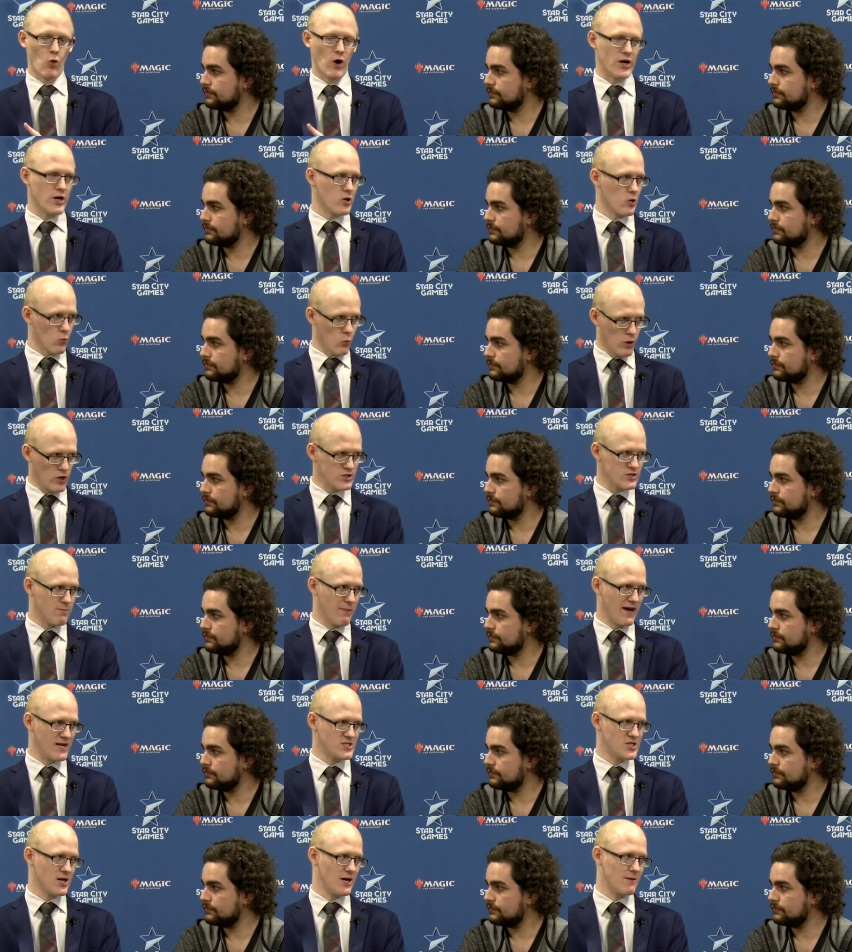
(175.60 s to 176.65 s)
Speaker 1: one of your worst
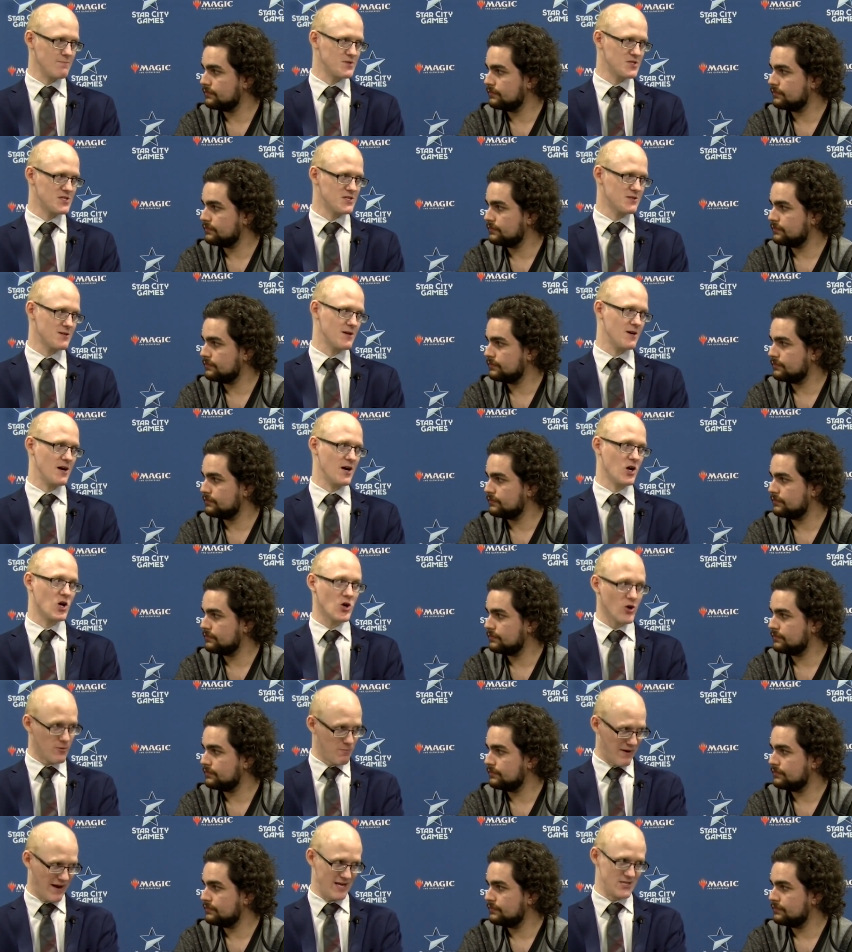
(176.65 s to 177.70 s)
matchups a
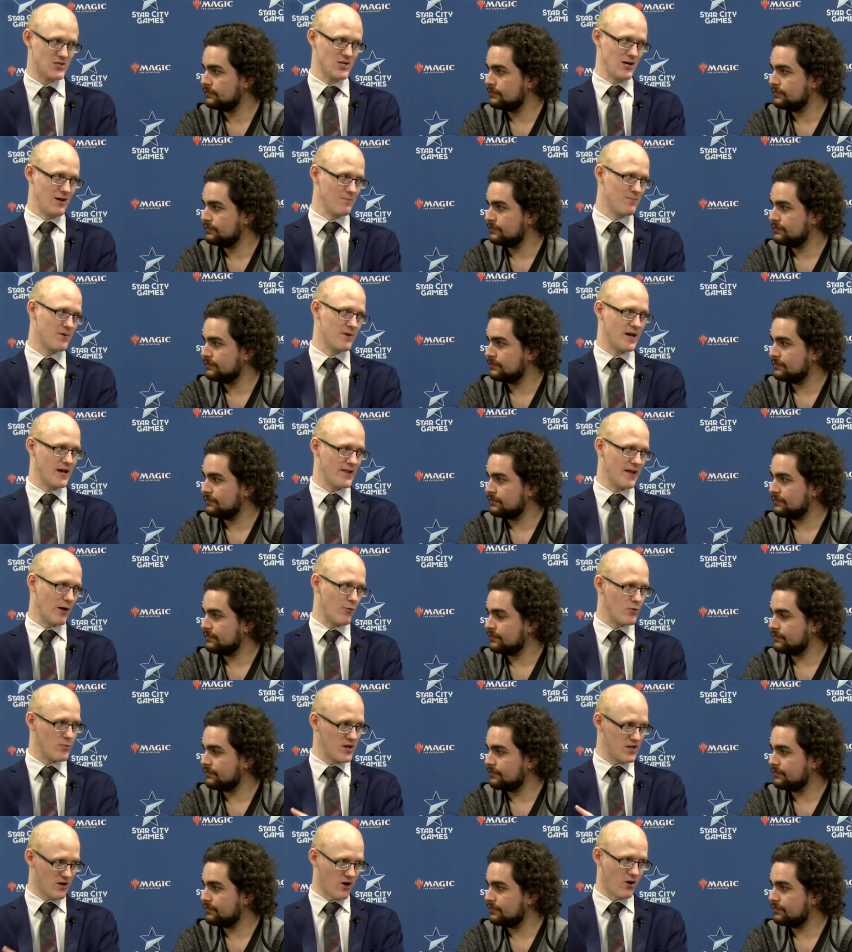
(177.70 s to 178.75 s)
good matchup, and that
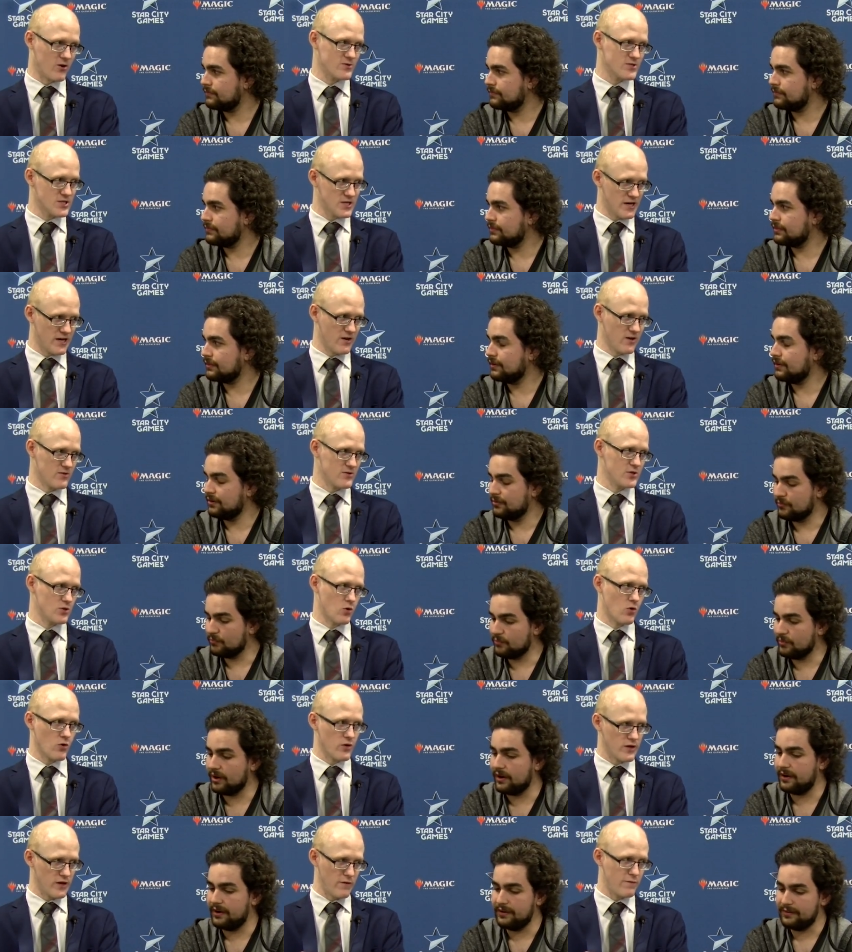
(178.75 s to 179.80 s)
would be the Hardened Scales
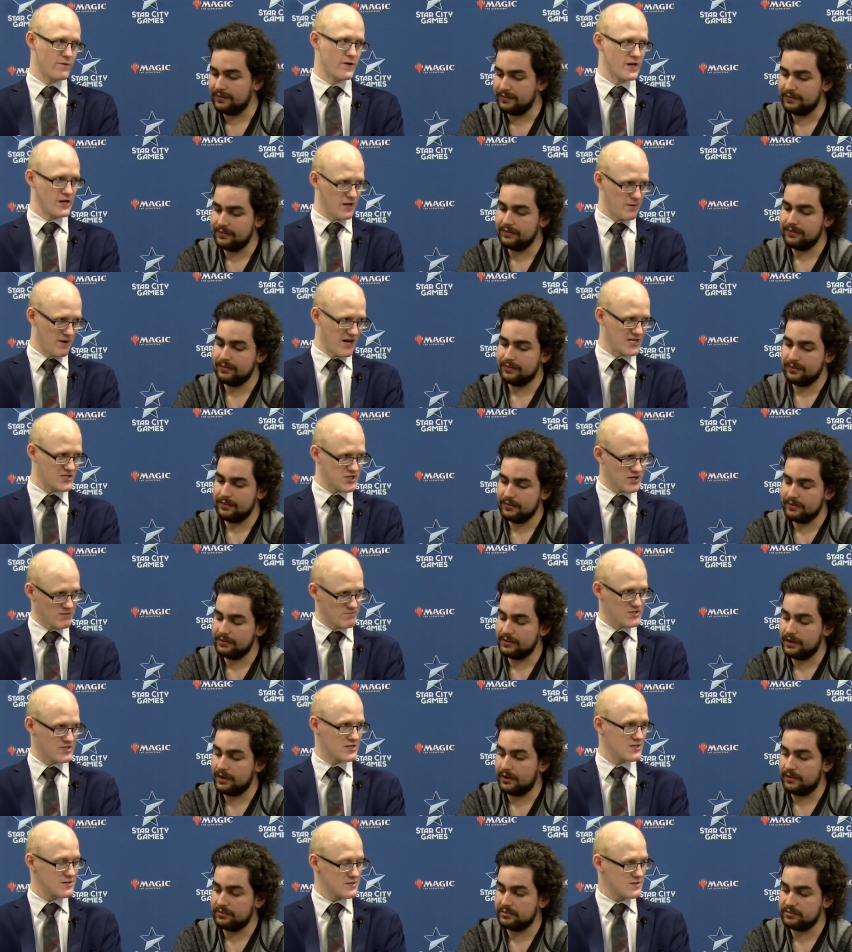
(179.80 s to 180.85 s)
Speaker 2: or right. the Affinity matchups?
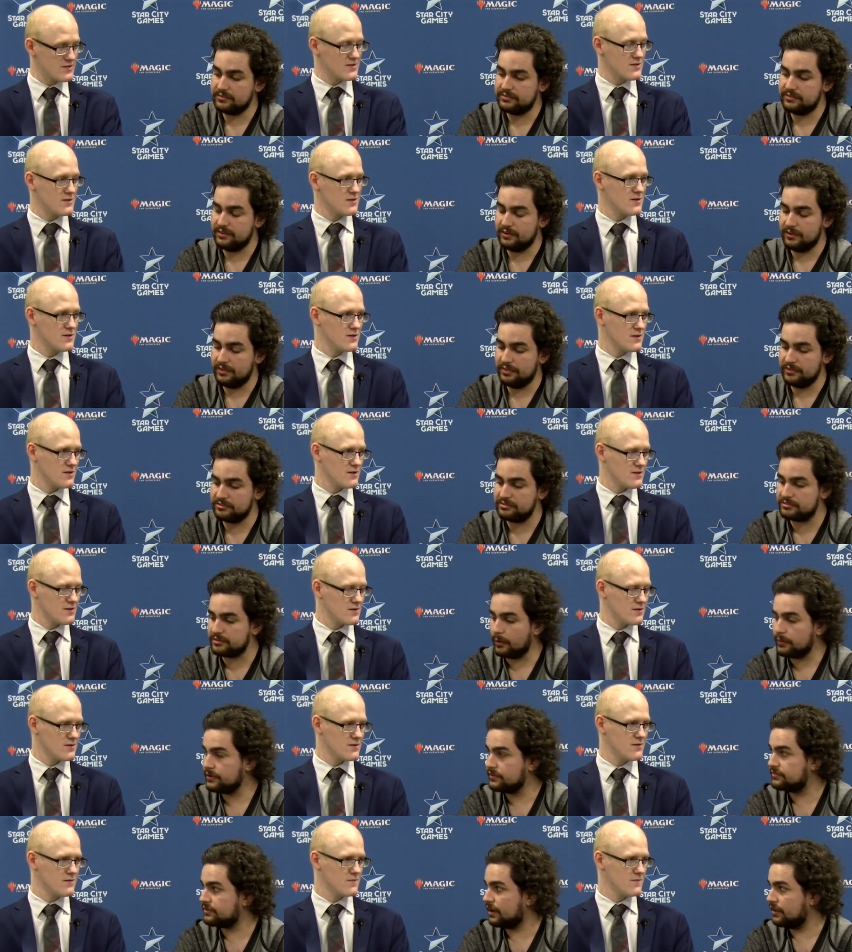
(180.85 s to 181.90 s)
Yeah, just the, the
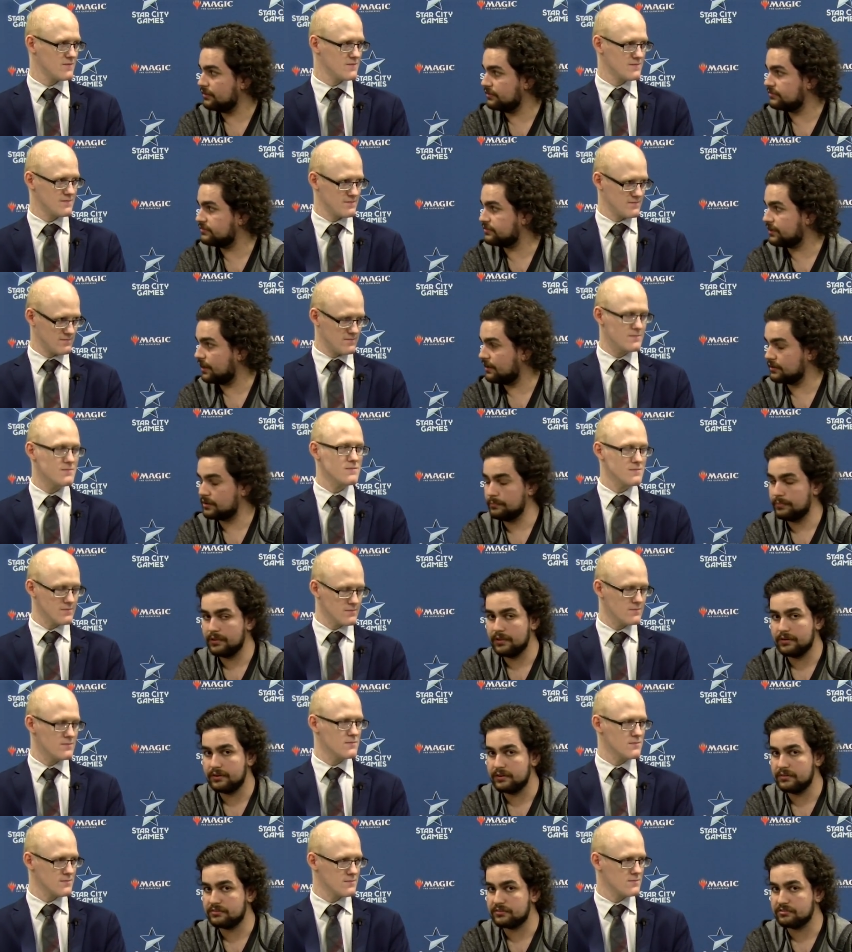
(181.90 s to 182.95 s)
Stony Silence static
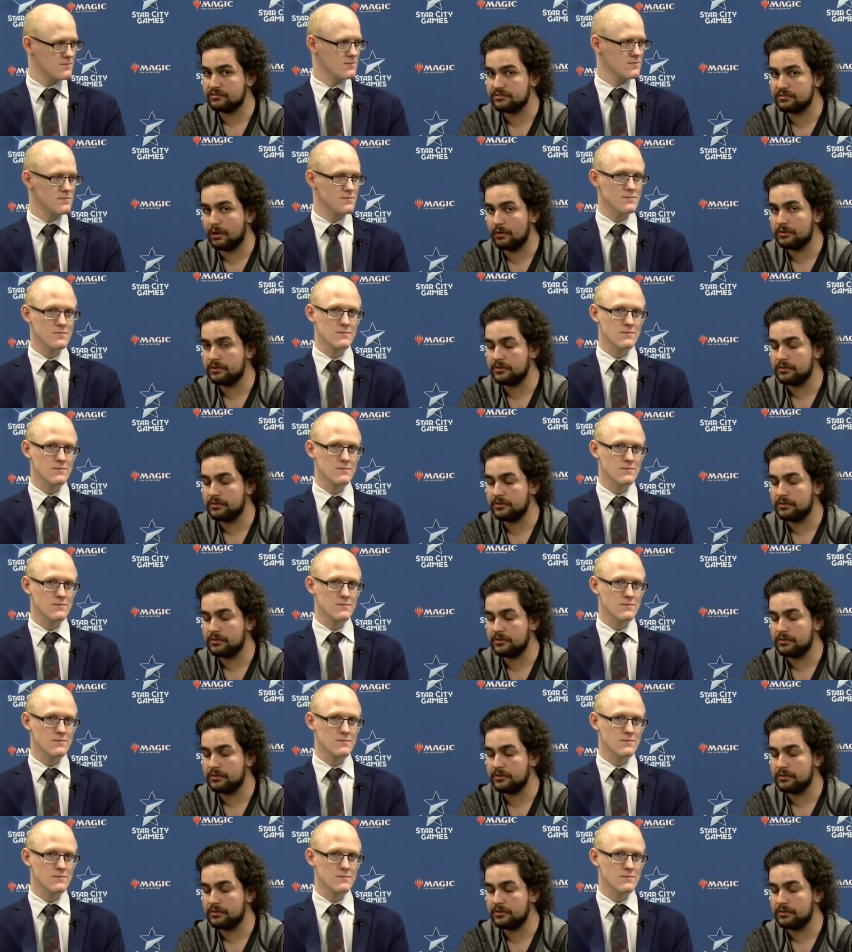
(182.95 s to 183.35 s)
ability is just so